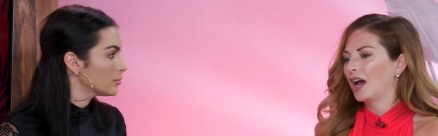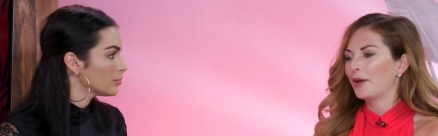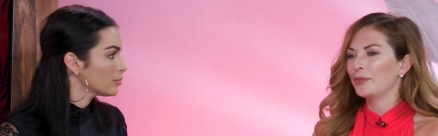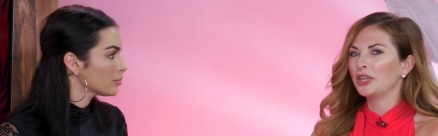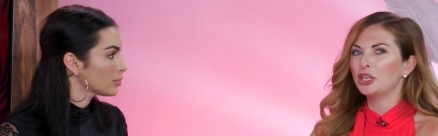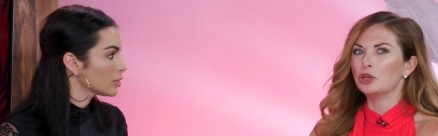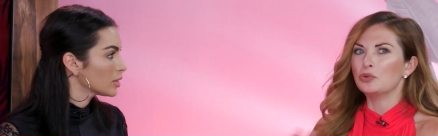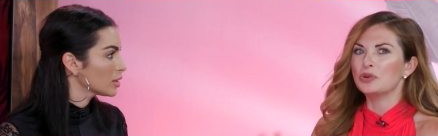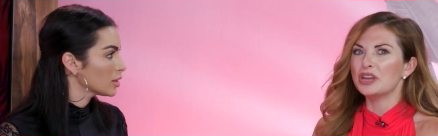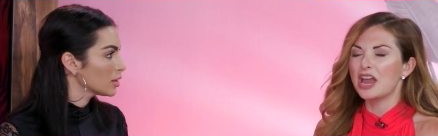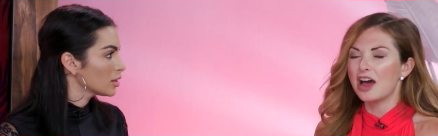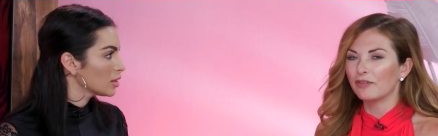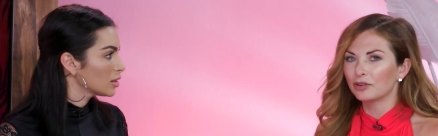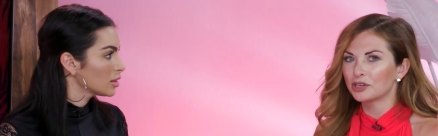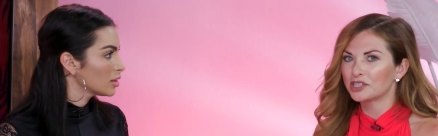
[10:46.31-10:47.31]
Speaker 1: I mean, you
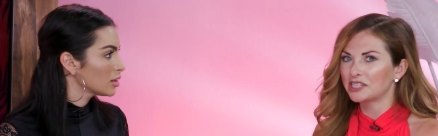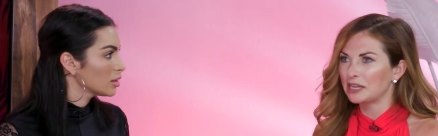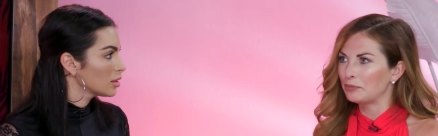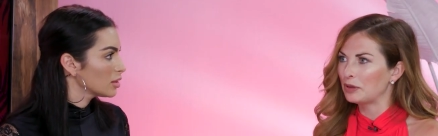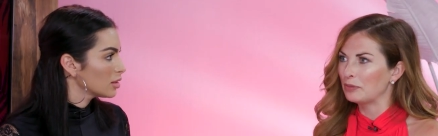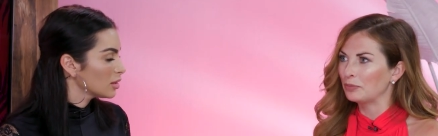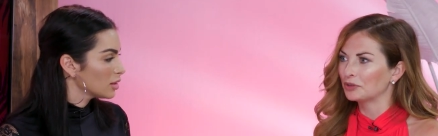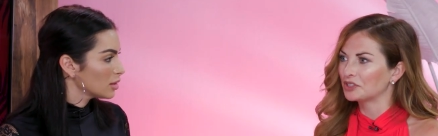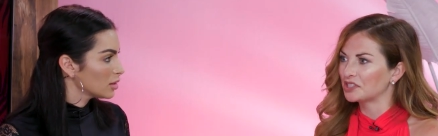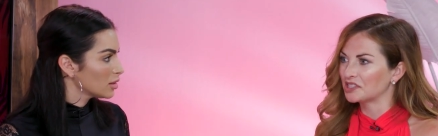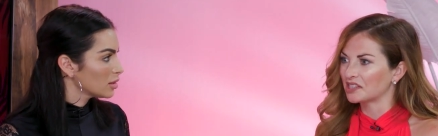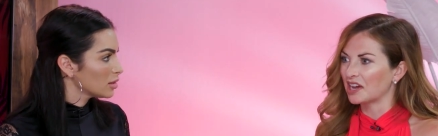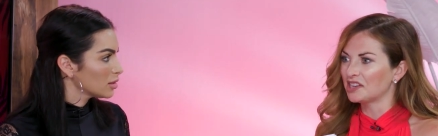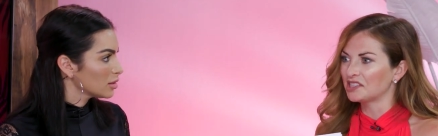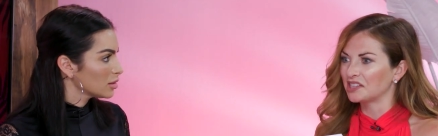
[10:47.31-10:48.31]
never see people
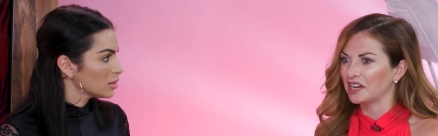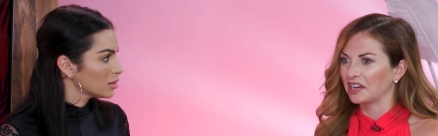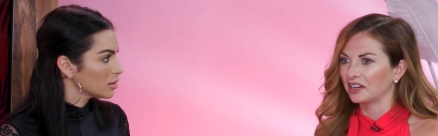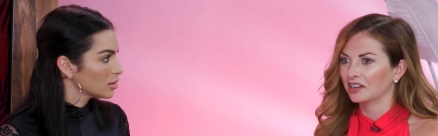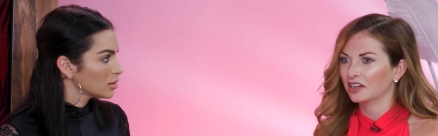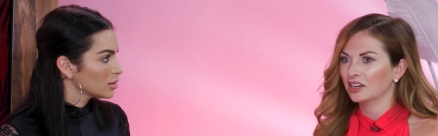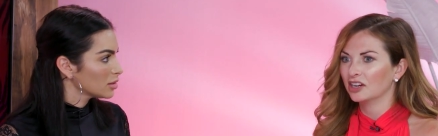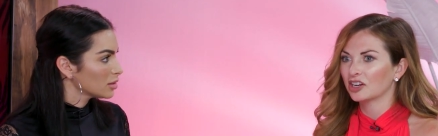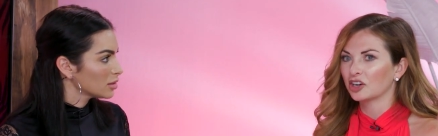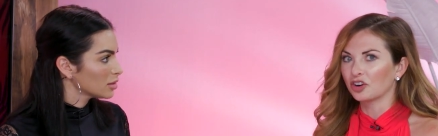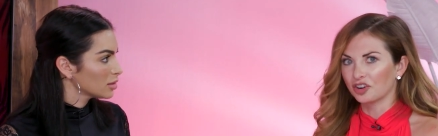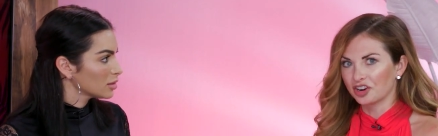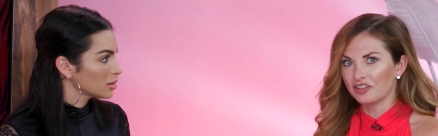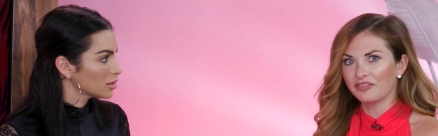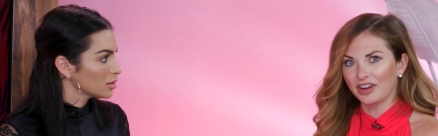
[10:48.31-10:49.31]
discussing
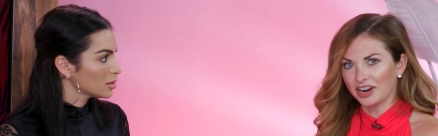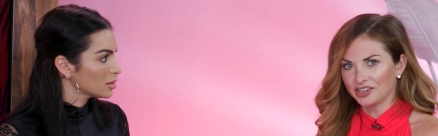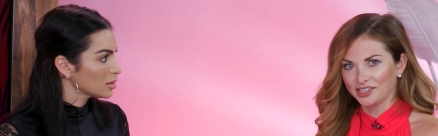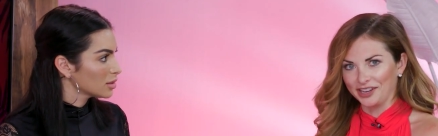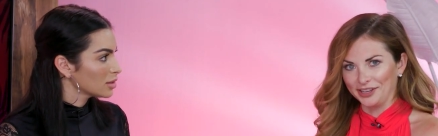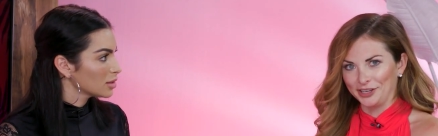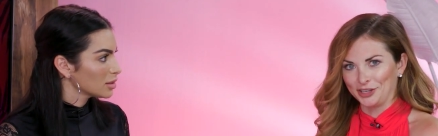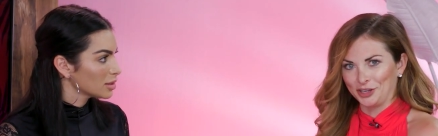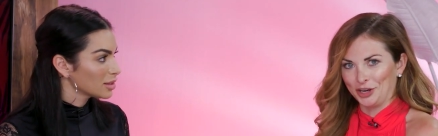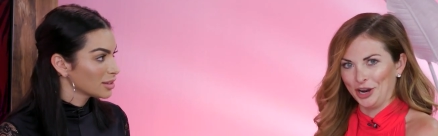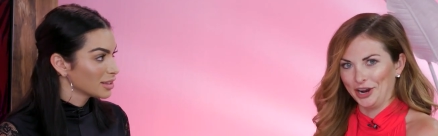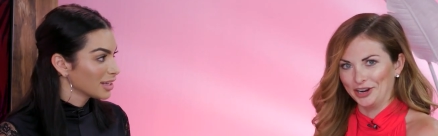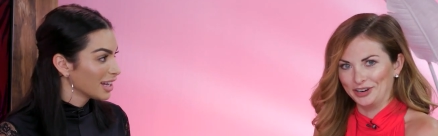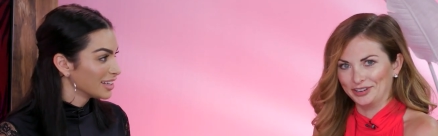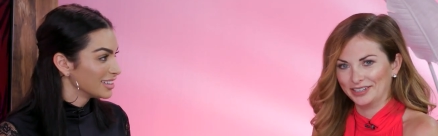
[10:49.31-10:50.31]
current affairs on this
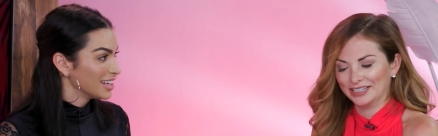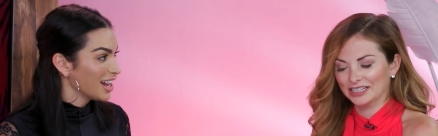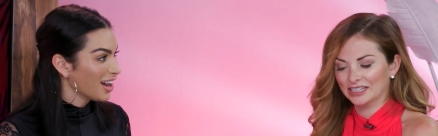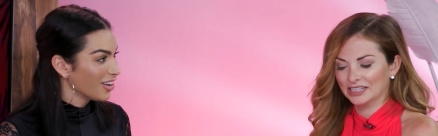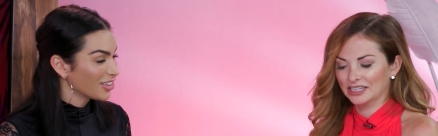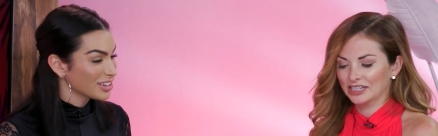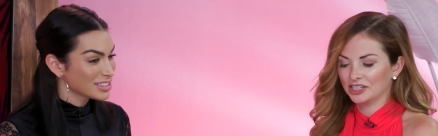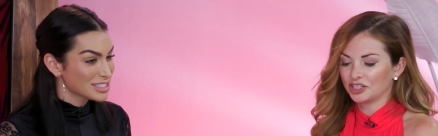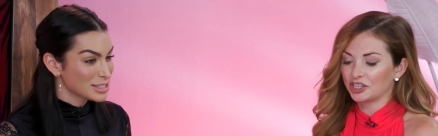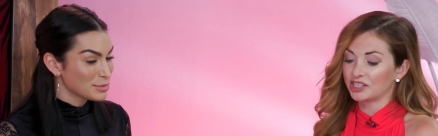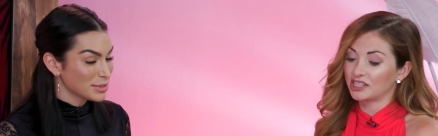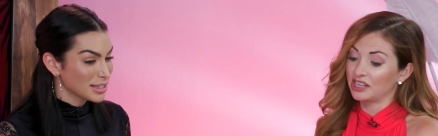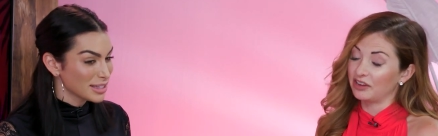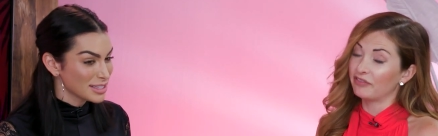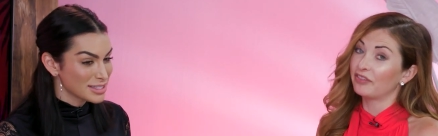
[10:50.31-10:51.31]
show. Yeah, no.
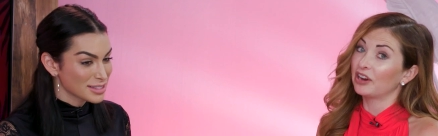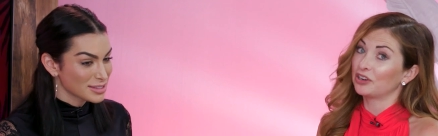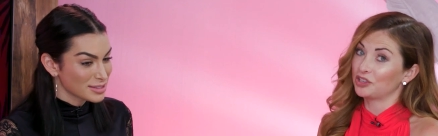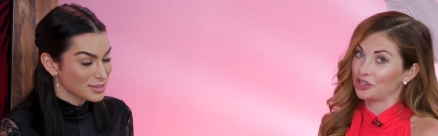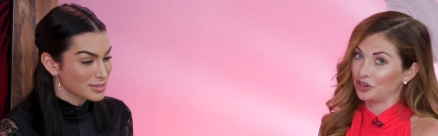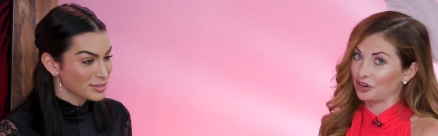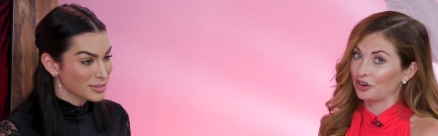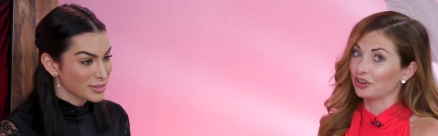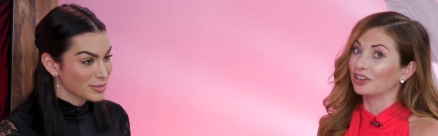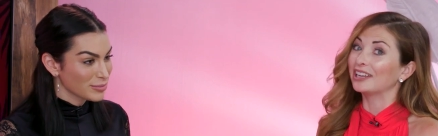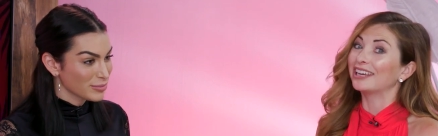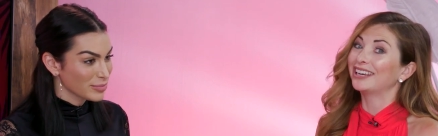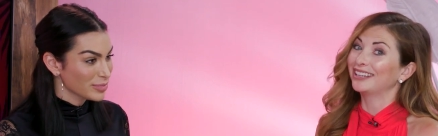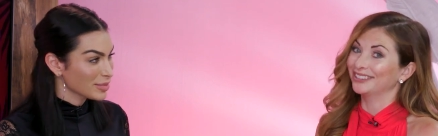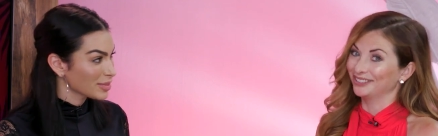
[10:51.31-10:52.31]
Just the affairs they're
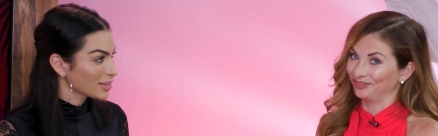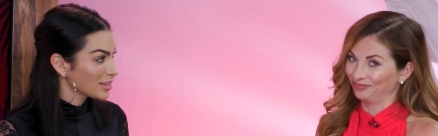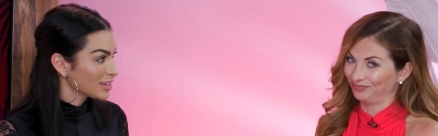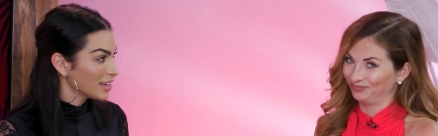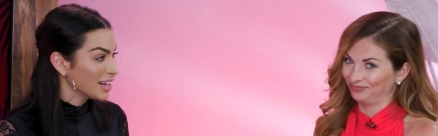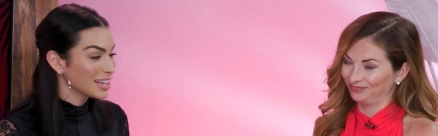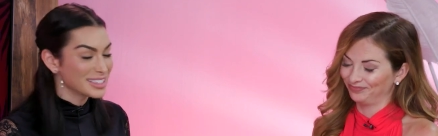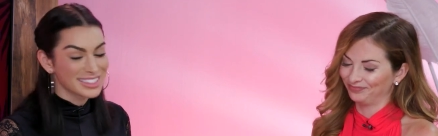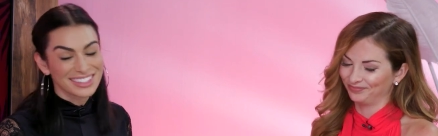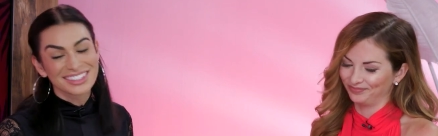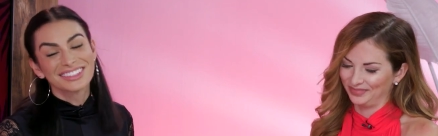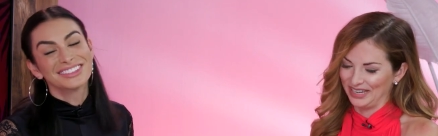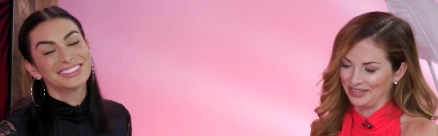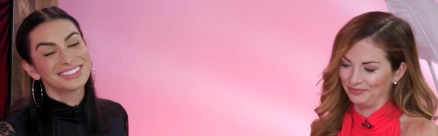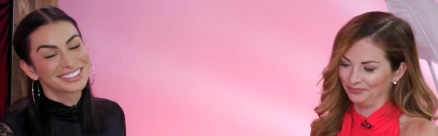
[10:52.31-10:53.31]
currently in. Yeah.
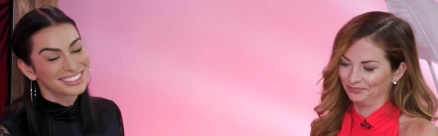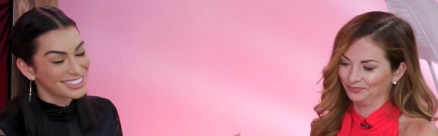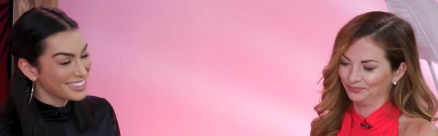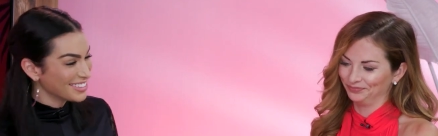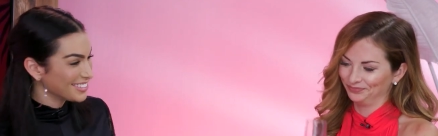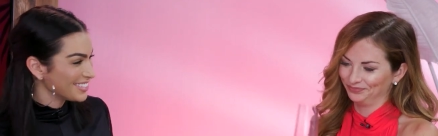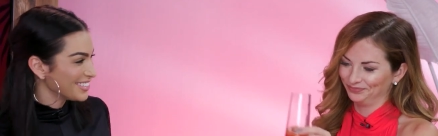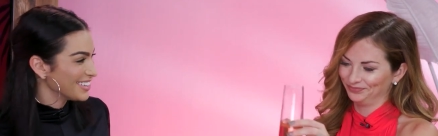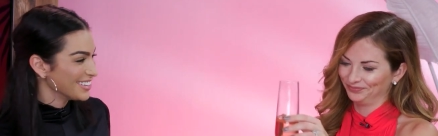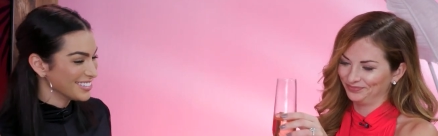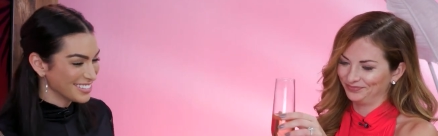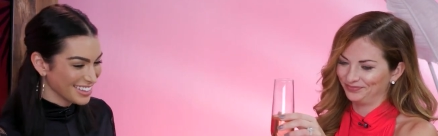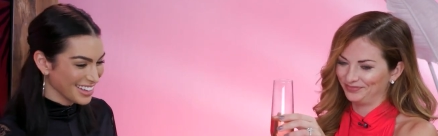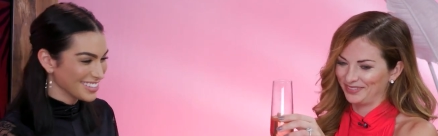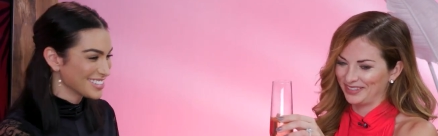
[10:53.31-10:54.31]
Yeah. Oh, good.
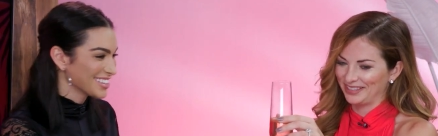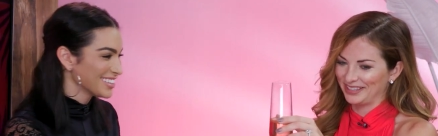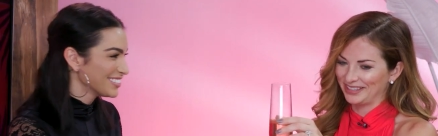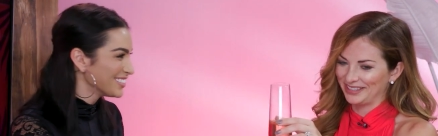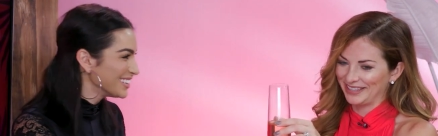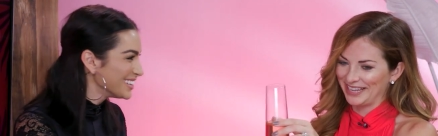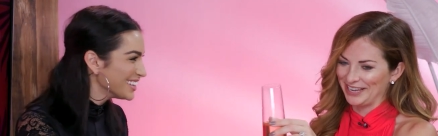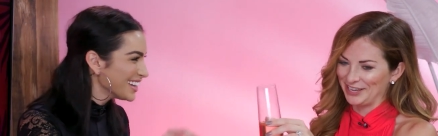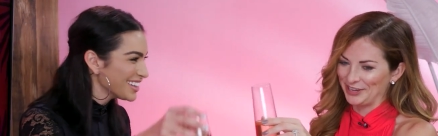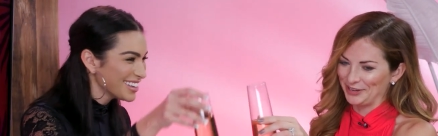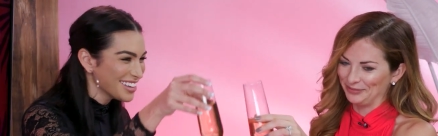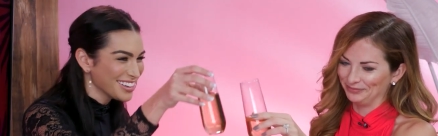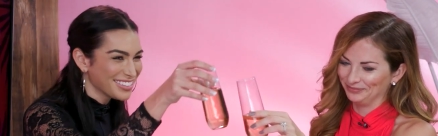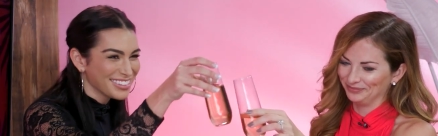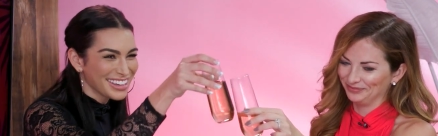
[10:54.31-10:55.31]
That's a good one. Thank you.
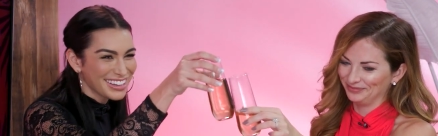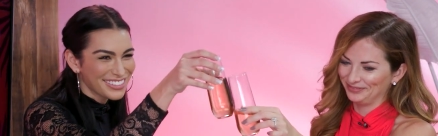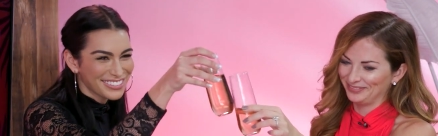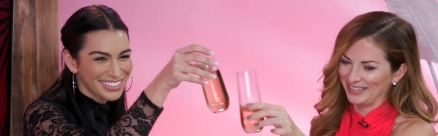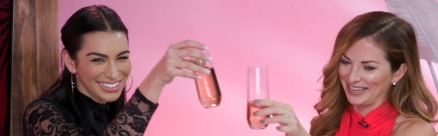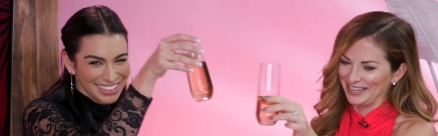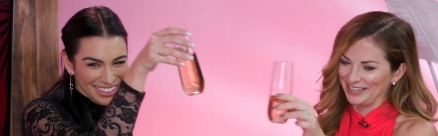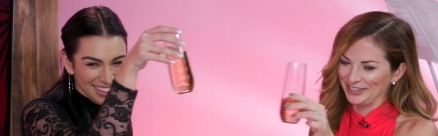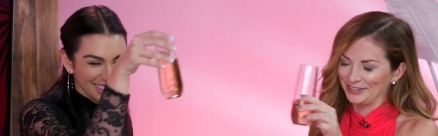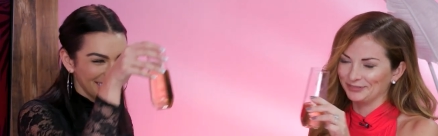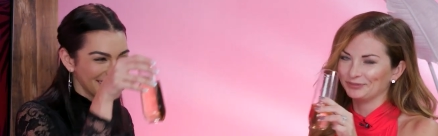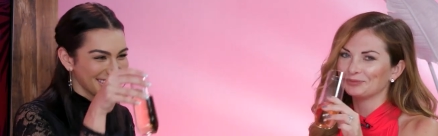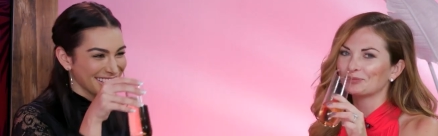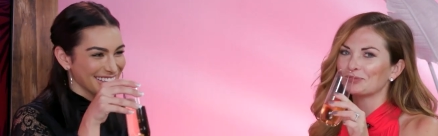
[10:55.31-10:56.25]
You're like really good at